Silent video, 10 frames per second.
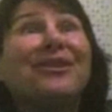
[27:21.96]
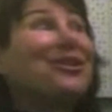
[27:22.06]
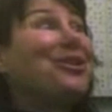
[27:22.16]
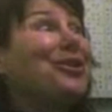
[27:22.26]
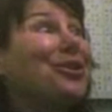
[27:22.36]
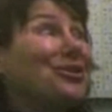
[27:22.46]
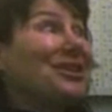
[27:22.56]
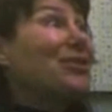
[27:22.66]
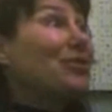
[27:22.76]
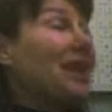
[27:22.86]
you're
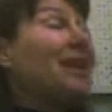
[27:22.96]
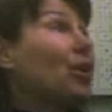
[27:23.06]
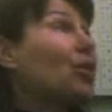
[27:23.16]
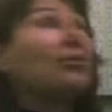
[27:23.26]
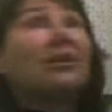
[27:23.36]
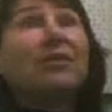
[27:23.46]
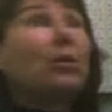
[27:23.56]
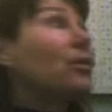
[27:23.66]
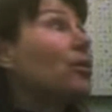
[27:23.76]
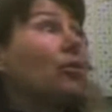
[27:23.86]
either dating her or living
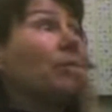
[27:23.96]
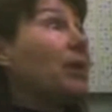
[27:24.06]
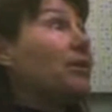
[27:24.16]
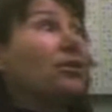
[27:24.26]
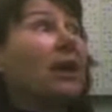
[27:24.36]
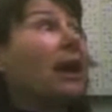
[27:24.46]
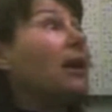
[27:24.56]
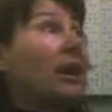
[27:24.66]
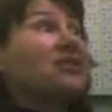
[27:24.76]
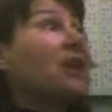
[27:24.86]
with her or married to her?
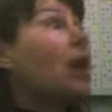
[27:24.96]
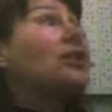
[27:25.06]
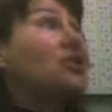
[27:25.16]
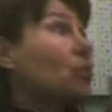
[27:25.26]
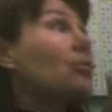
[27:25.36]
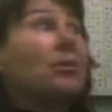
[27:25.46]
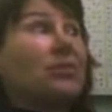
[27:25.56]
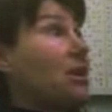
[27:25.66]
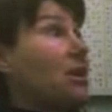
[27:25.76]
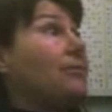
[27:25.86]
Because I honestly don't remember
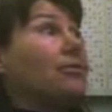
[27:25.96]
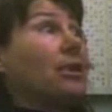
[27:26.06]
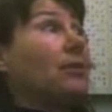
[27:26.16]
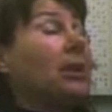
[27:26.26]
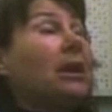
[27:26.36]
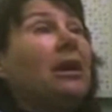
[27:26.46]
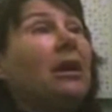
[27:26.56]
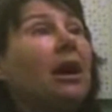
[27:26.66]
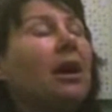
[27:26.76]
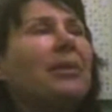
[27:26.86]
the time frame.
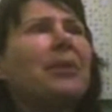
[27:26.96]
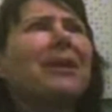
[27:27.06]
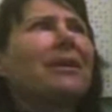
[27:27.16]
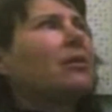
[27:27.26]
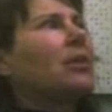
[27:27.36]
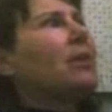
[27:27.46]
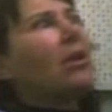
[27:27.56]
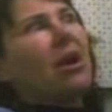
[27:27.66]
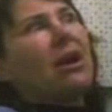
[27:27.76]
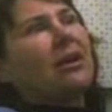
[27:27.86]
And I'm like, come on,
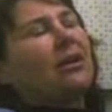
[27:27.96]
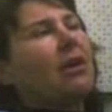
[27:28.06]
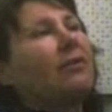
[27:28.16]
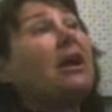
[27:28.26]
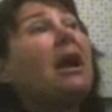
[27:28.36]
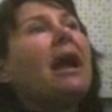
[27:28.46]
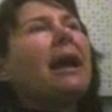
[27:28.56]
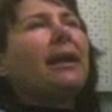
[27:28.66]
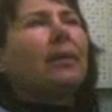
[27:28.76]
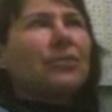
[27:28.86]
knock it off.
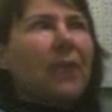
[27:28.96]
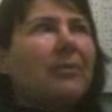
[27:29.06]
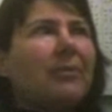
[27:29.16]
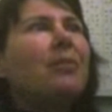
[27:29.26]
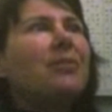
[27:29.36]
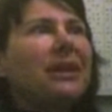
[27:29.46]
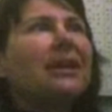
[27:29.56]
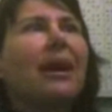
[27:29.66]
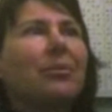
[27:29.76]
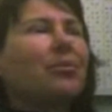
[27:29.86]
And now I'm thinking
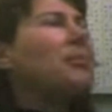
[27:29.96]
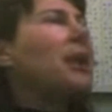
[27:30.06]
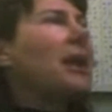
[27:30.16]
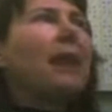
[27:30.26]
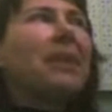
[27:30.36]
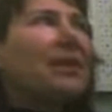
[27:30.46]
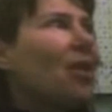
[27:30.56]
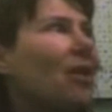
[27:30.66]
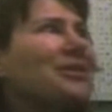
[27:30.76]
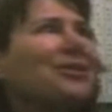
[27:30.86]
I may have
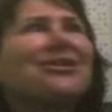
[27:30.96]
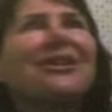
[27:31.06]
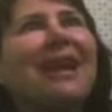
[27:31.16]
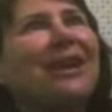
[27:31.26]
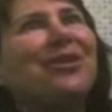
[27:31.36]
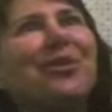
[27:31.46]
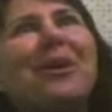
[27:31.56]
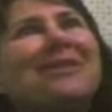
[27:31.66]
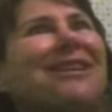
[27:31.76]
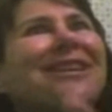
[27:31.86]
gone to her and say, hey, you know what?